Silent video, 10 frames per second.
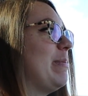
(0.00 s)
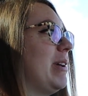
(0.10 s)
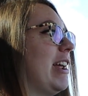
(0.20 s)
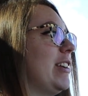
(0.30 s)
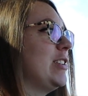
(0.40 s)

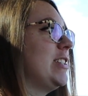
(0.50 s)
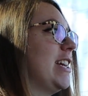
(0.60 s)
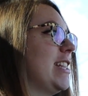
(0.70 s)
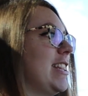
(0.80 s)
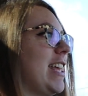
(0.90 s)
But I
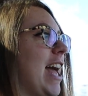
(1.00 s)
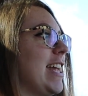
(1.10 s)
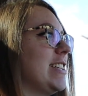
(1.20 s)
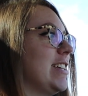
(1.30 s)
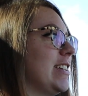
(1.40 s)
understand that they
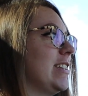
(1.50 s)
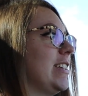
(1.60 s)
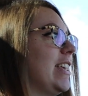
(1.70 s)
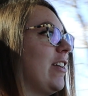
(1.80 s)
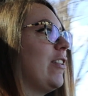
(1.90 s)
had
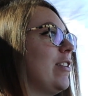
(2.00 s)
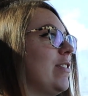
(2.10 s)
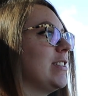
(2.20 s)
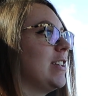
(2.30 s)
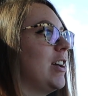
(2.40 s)
to get rid
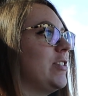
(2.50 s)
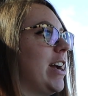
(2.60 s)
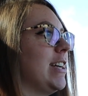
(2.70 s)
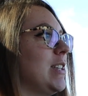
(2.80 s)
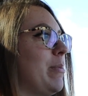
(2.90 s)
of his
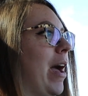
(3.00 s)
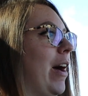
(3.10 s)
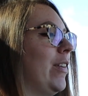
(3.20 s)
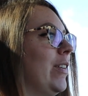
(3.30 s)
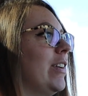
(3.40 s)
contract somehow.